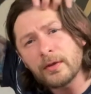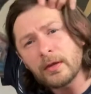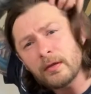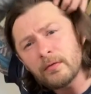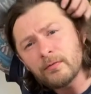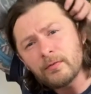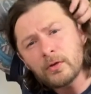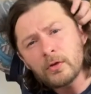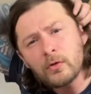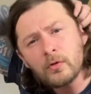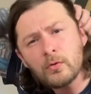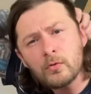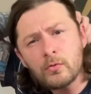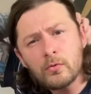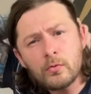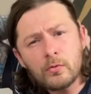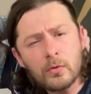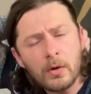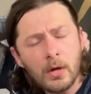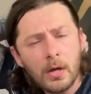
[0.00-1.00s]
if
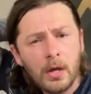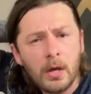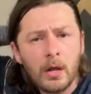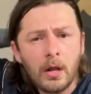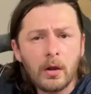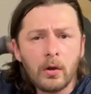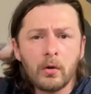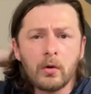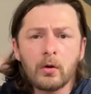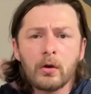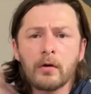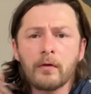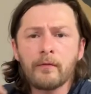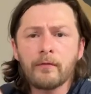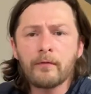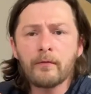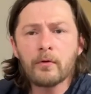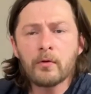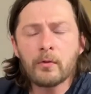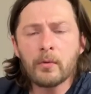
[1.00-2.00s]
you look
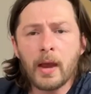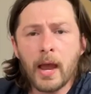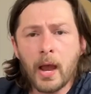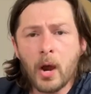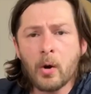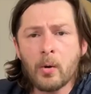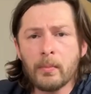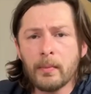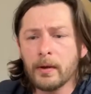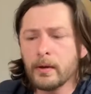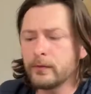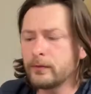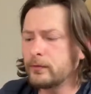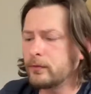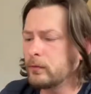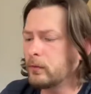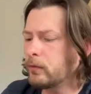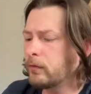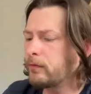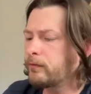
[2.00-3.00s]
through helmets,
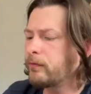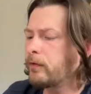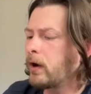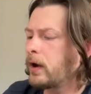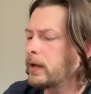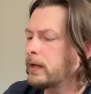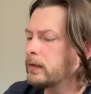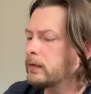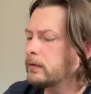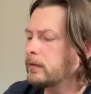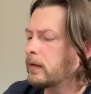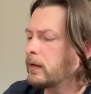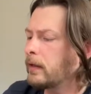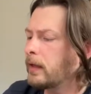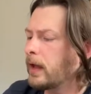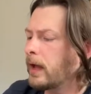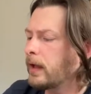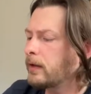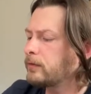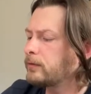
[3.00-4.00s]
you'll find
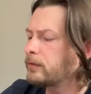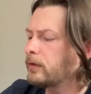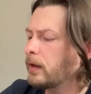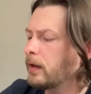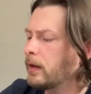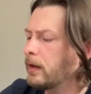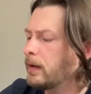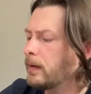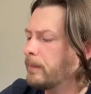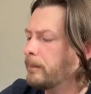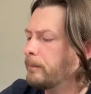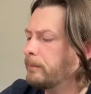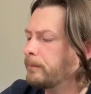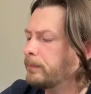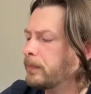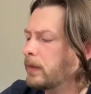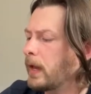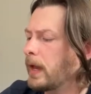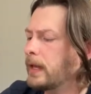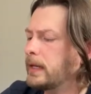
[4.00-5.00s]
that
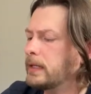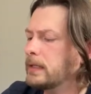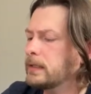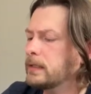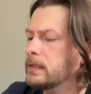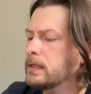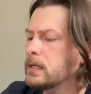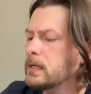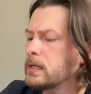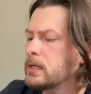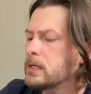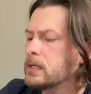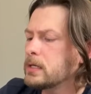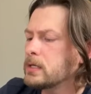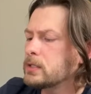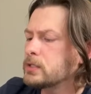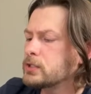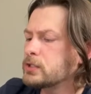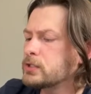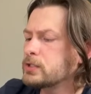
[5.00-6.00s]
um, a
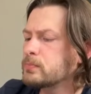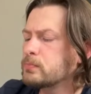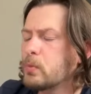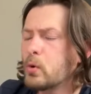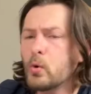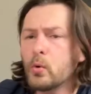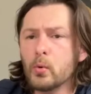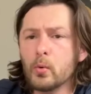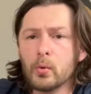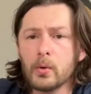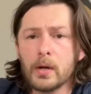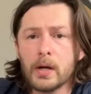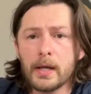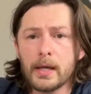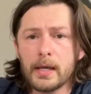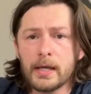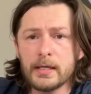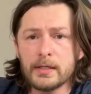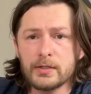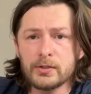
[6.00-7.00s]
small
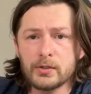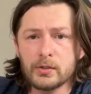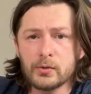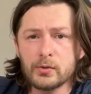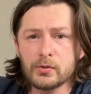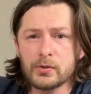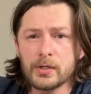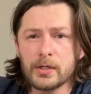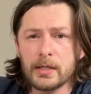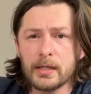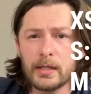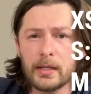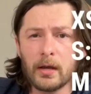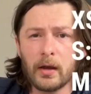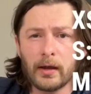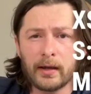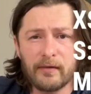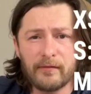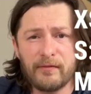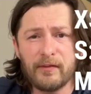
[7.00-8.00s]
is usually
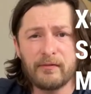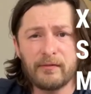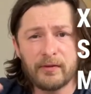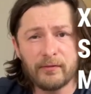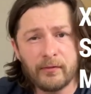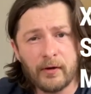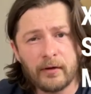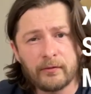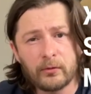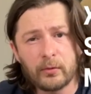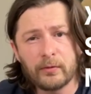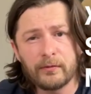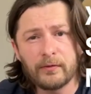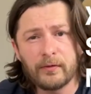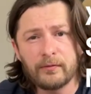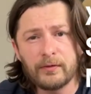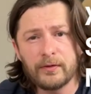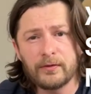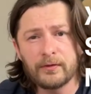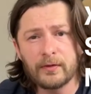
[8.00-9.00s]
like a 55 to a
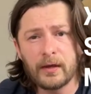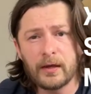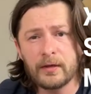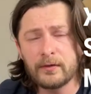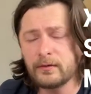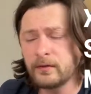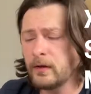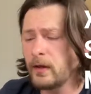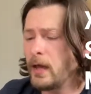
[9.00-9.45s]
56